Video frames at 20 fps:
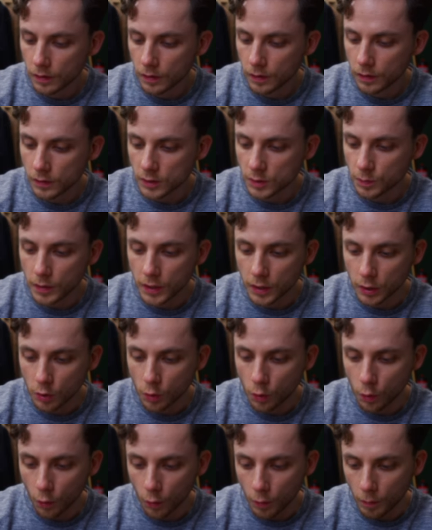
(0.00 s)
that's being
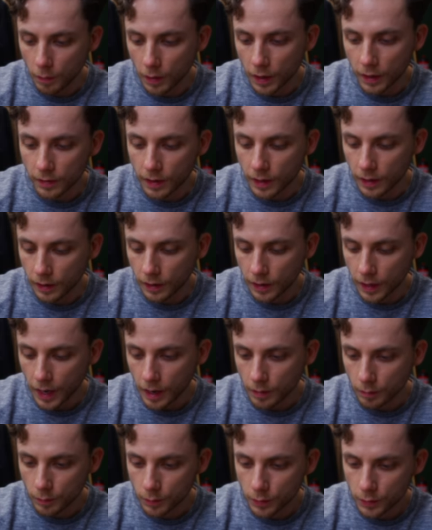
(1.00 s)
caught by that
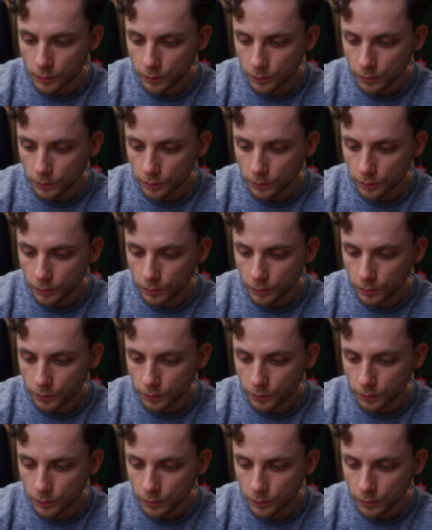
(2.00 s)
lamp.